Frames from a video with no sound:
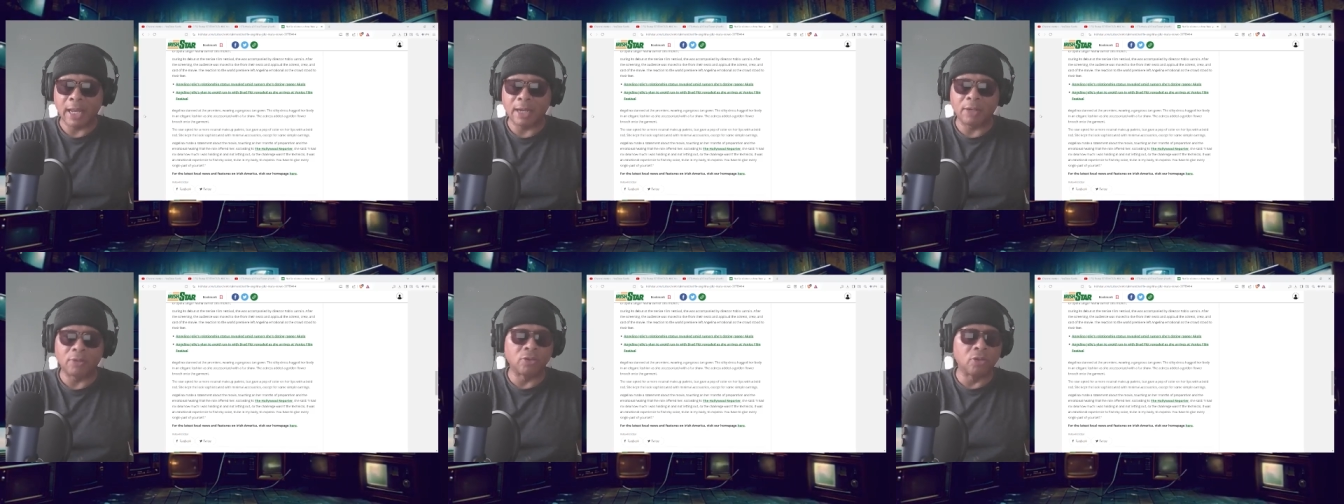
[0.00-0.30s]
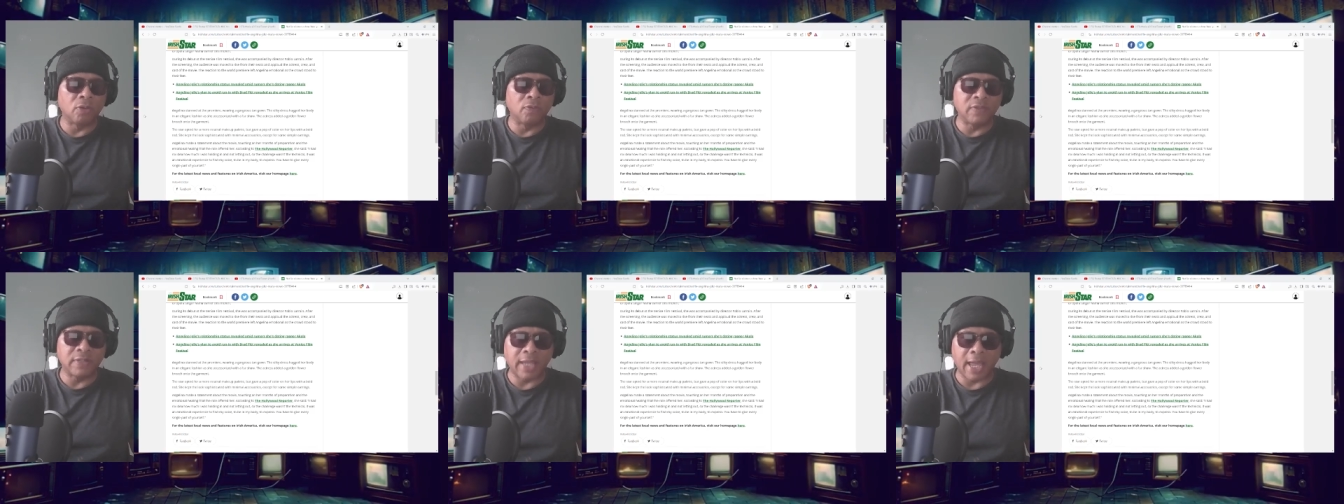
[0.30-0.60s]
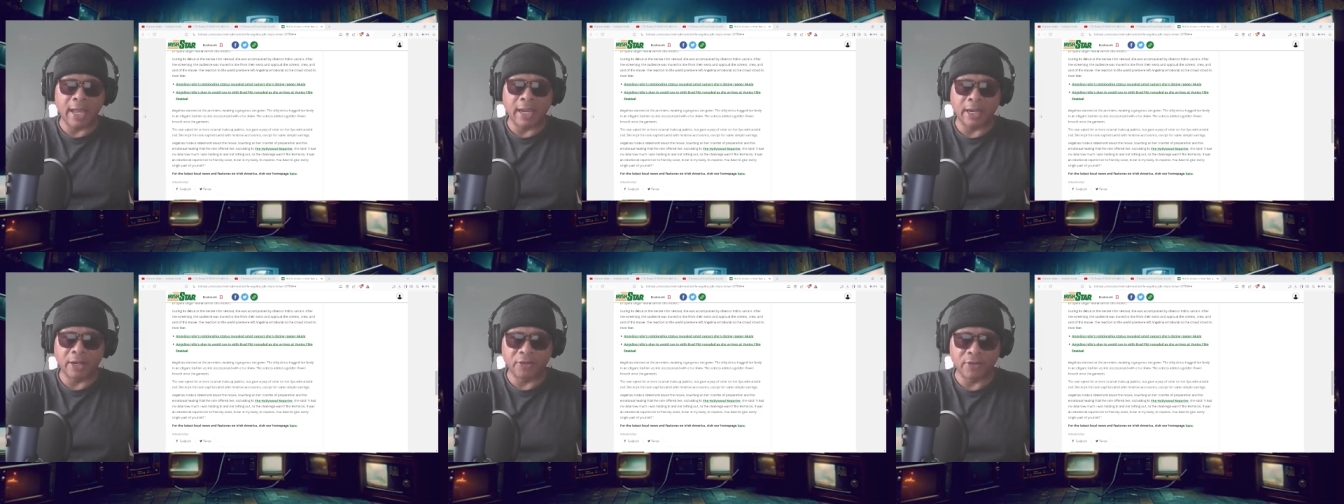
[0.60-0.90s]
I don't know if the
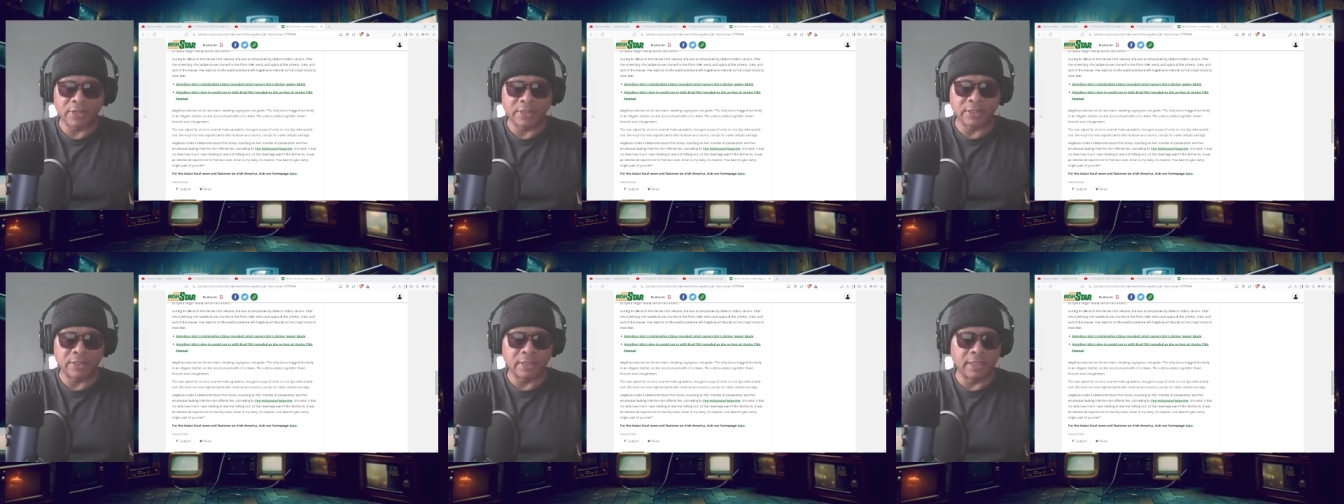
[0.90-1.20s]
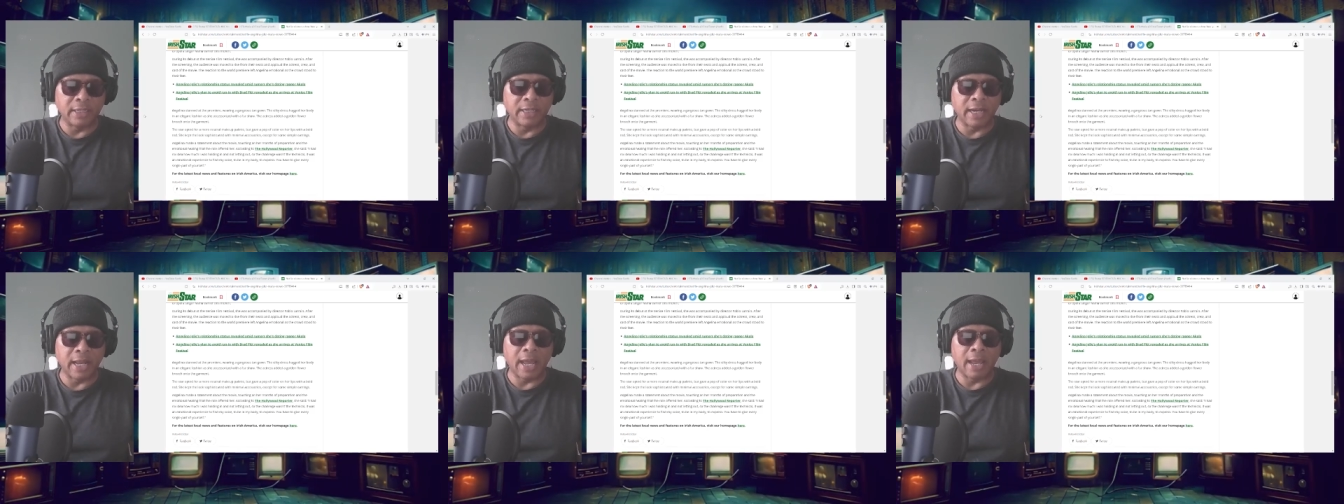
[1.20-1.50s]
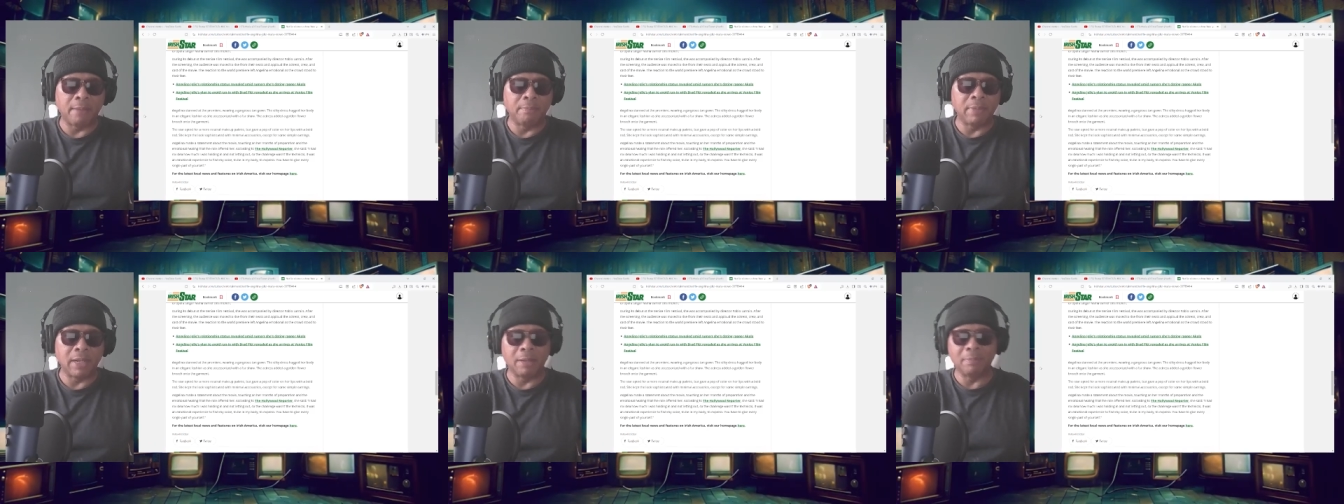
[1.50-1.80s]
guy a Christian or
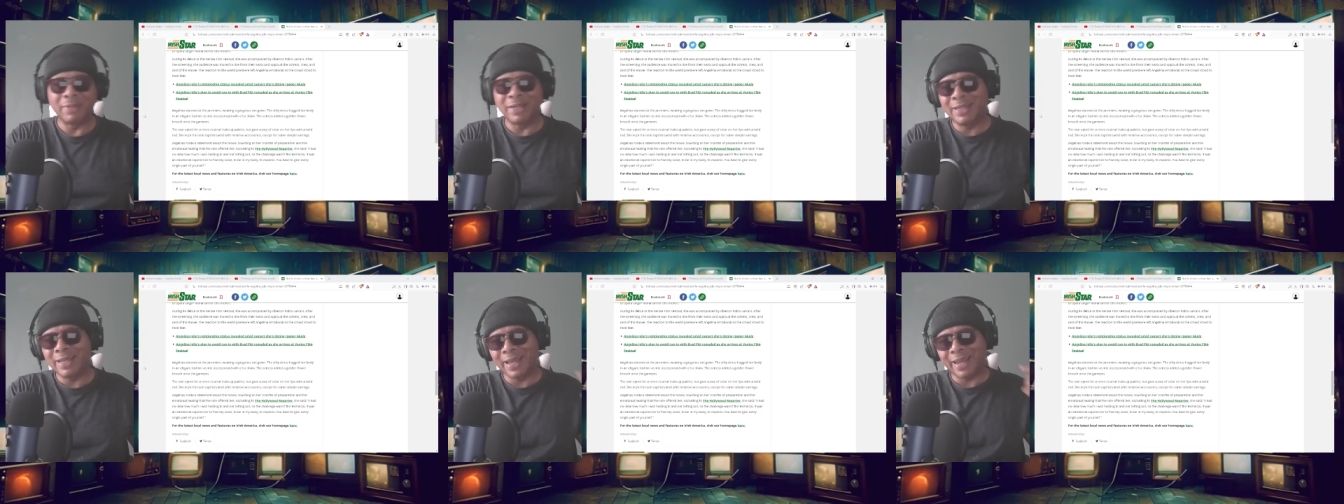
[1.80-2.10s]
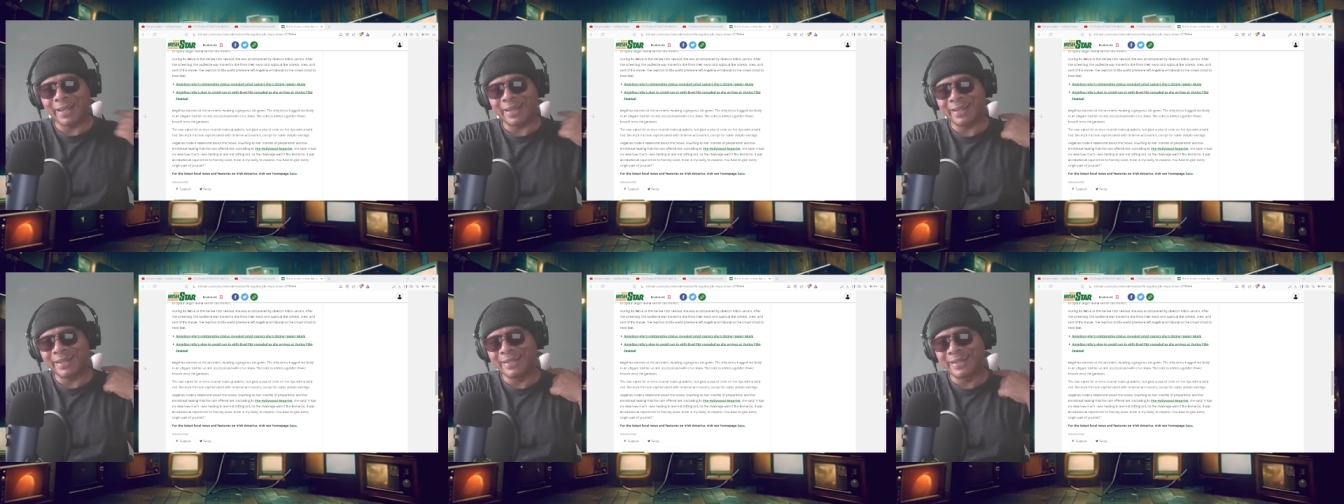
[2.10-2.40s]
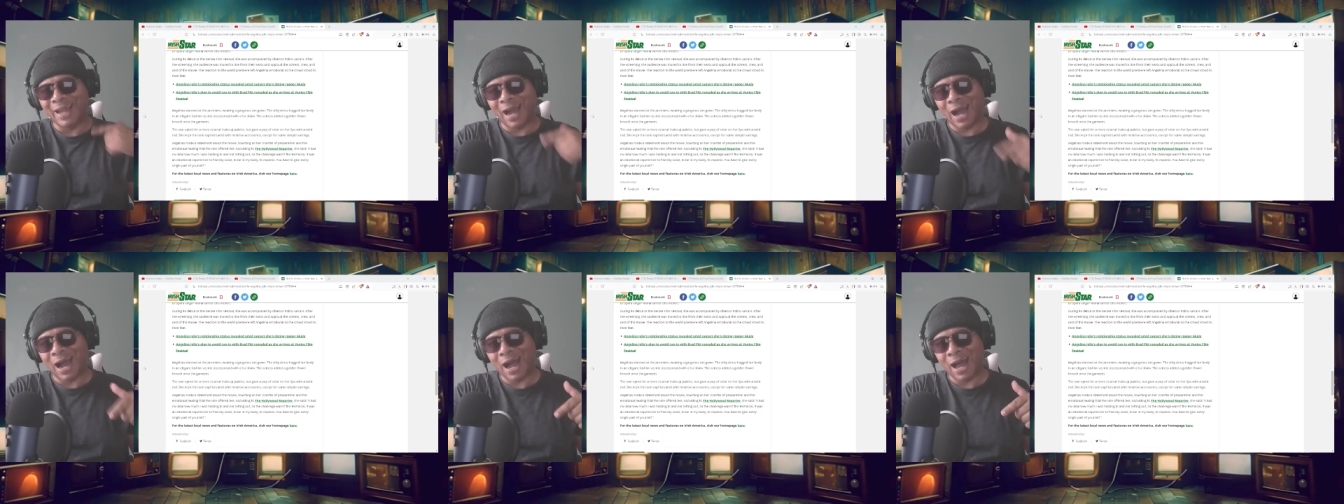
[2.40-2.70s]
not, man, but he had
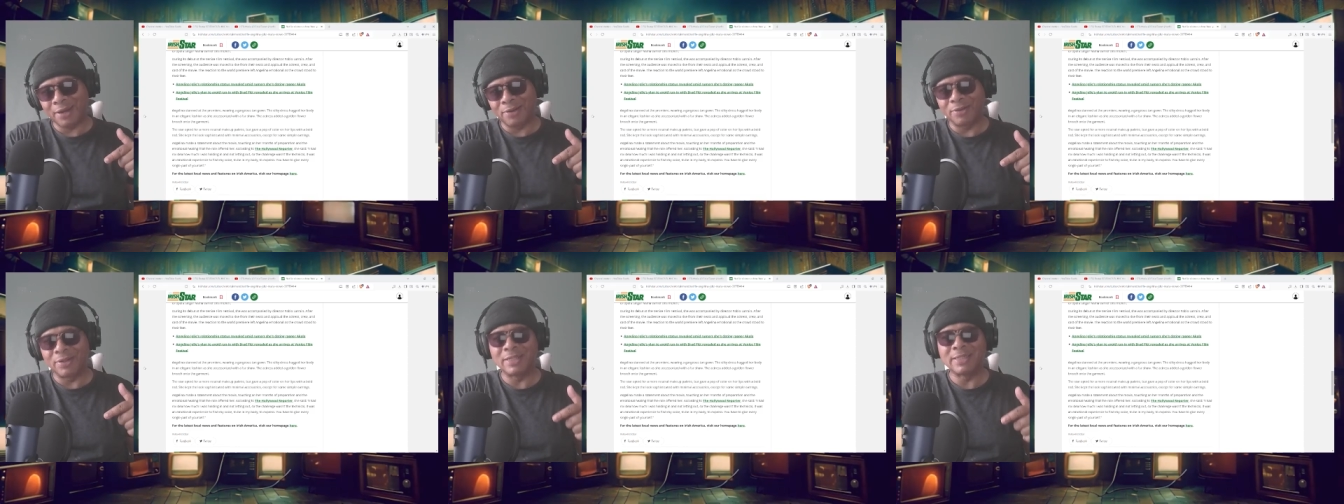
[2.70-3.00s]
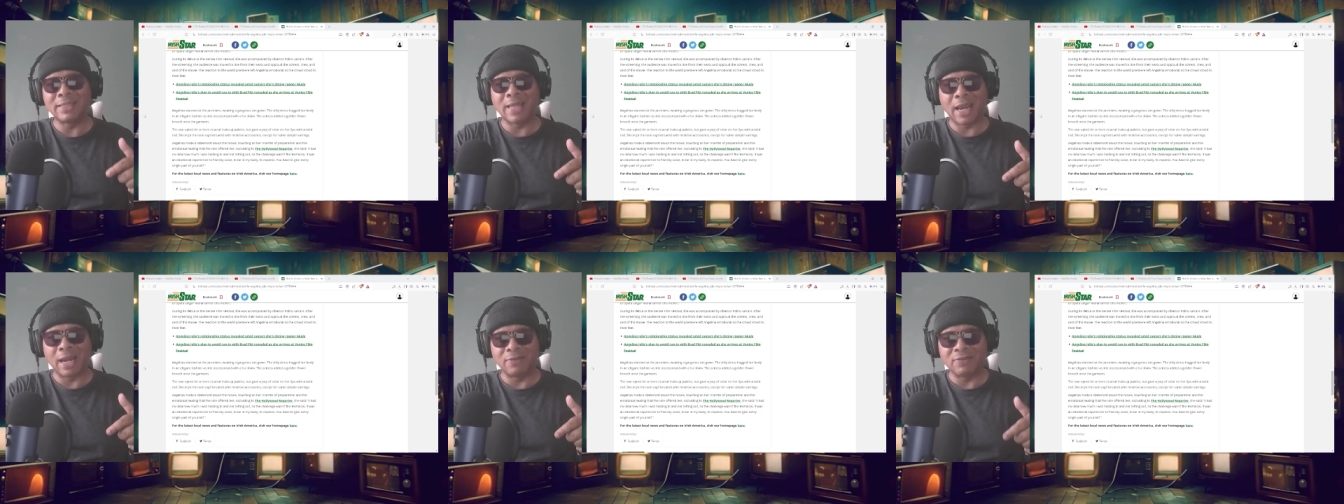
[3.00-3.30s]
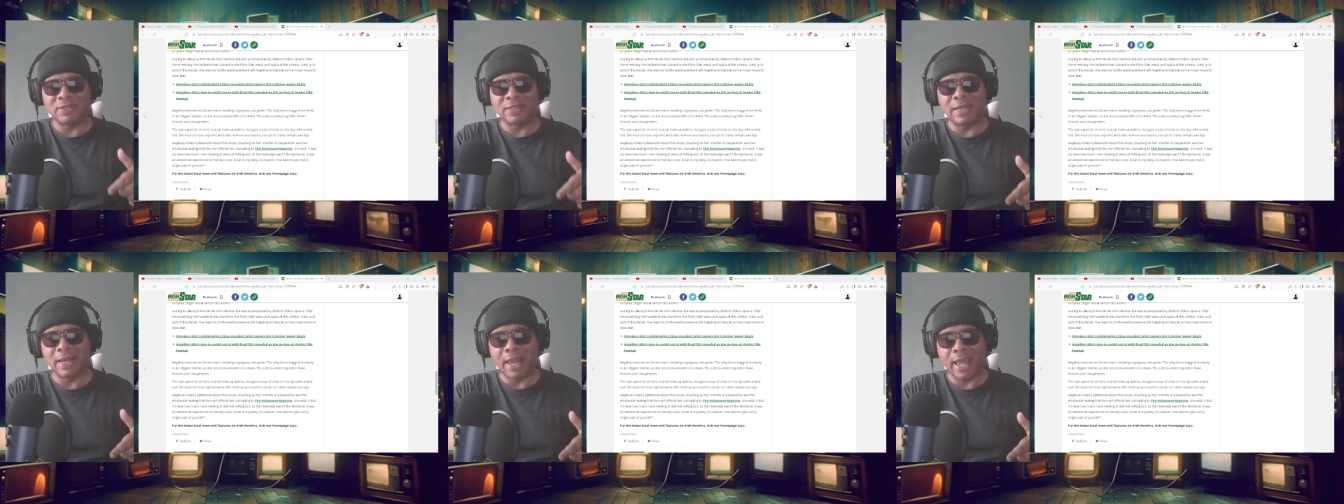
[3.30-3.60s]
God on the side of
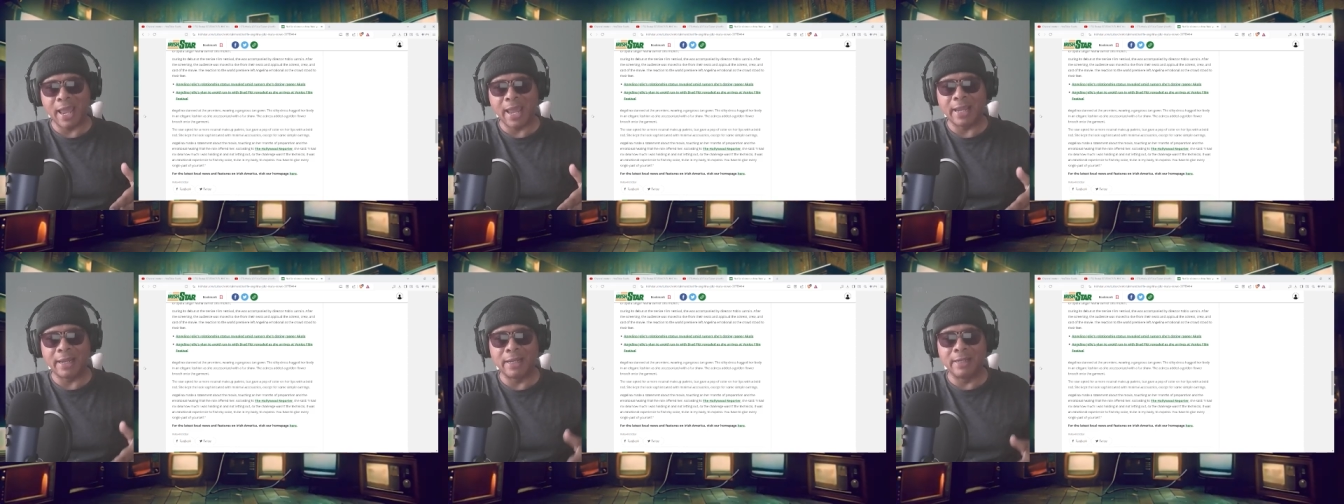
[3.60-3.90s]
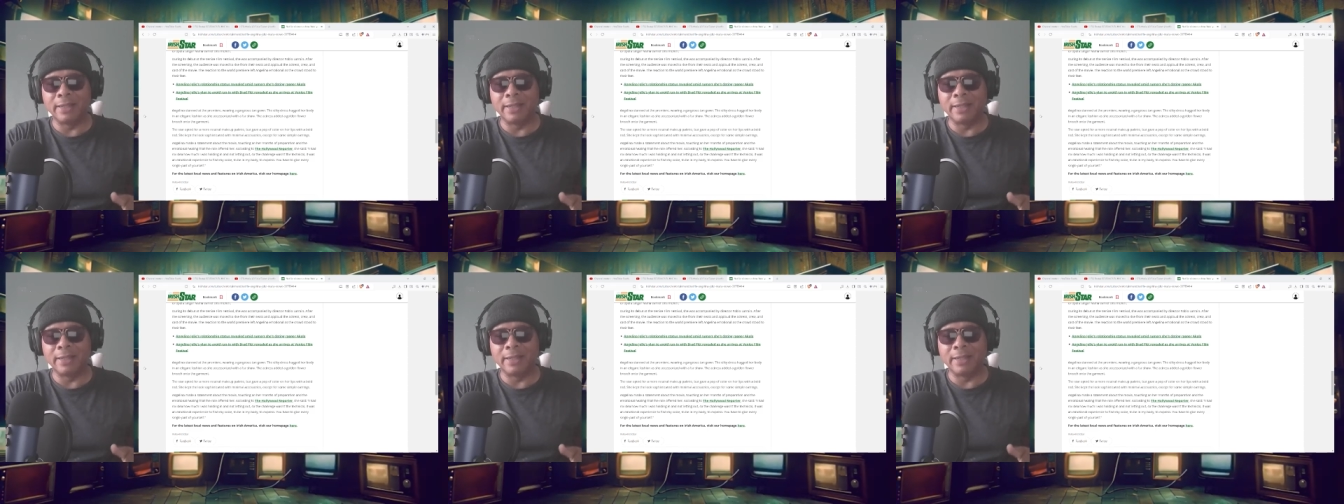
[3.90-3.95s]
his neck.